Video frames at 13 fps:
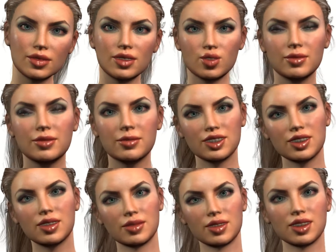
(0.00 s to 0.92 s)
color
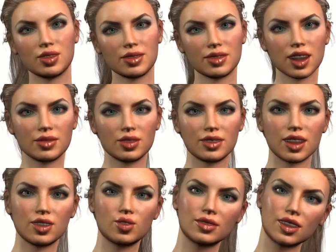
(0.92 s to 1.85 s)
assignment and at the
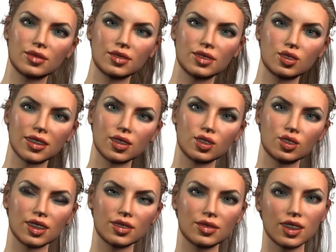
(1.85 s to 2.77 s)
other end another
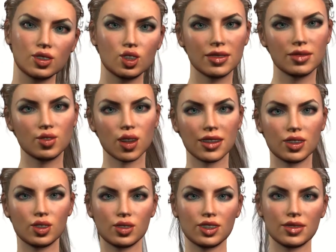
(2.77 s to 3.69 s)
technician
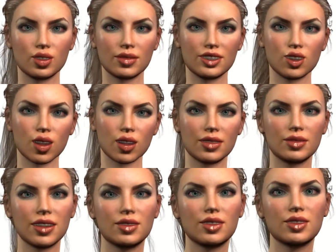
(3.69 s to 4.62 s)
wires it with the
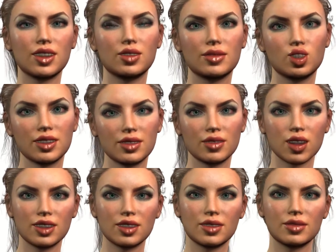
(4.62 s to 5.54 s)
assignment colored T
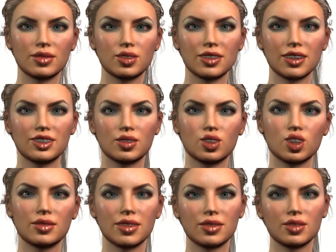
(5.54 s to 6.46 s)
five
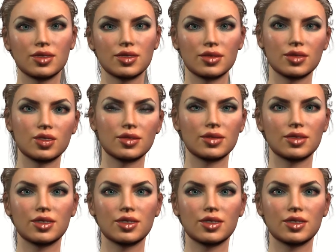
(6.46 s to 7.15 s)
sixty-eight B.